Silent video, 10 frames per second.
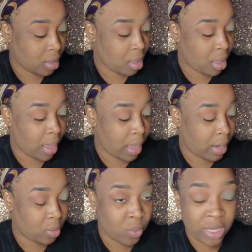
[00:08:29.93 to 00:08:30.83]

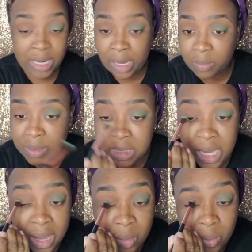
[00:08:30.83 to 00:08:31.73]
and we get
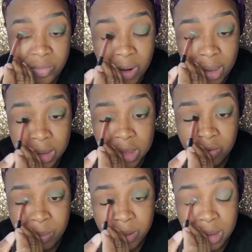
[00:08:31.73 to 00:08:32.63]
upset, and we find ourselves
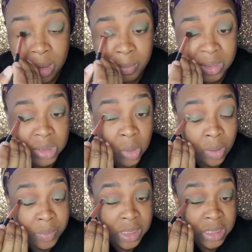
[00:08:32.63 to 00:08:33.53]
becoming so
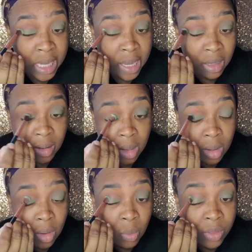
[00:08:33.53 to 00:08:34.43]
upset
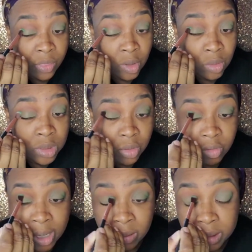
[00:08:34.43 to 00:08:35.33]
with those
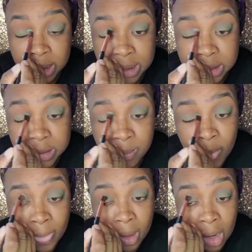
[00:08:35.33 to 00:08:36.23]
around us,
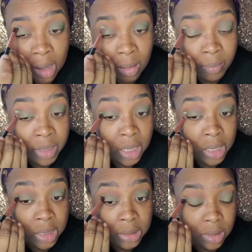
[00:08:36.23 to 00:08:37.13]

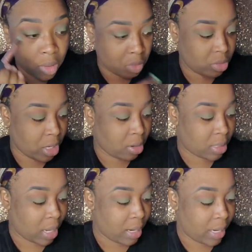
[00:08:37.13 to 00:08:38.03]
because they're
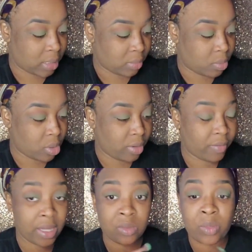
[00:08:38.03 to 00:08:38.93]
not as supportive
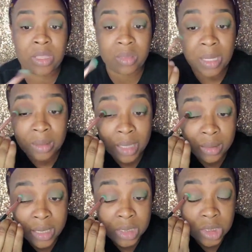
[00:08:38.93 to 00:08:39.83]
as we think that
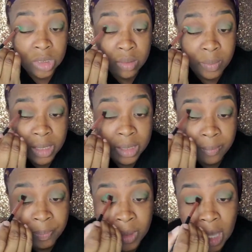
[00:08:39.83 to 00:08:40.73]
they should be.
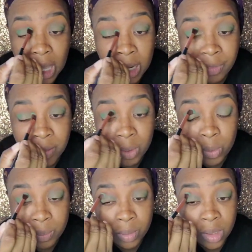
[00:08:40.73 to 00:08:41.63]
And I think we
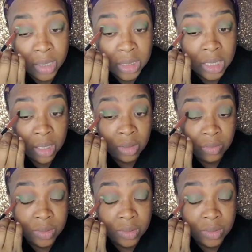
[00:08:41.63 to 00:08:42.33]
put ourselves